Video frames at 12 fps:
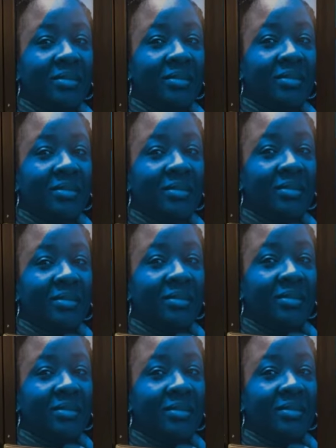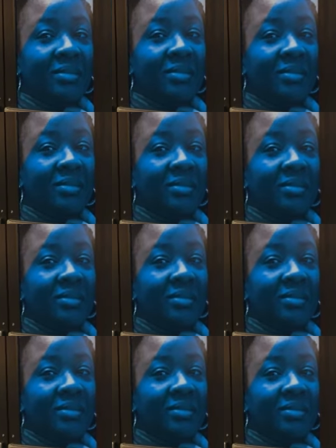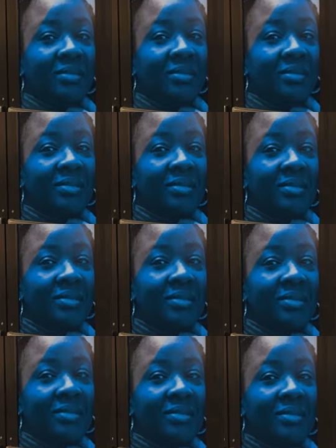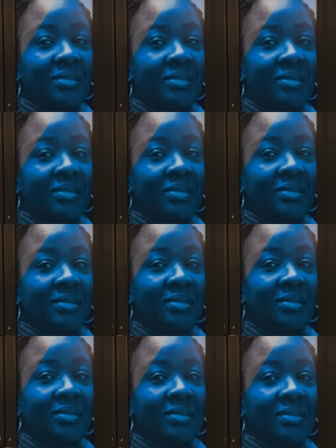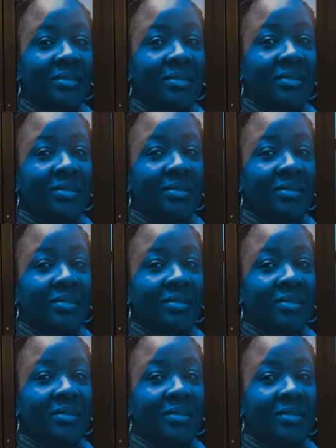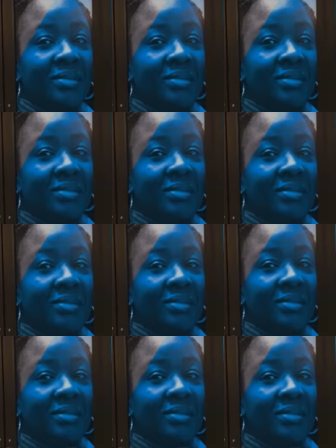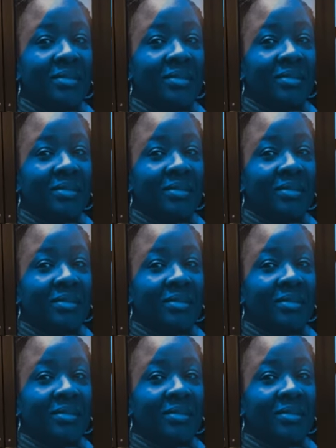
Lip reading: This person isn't speaking.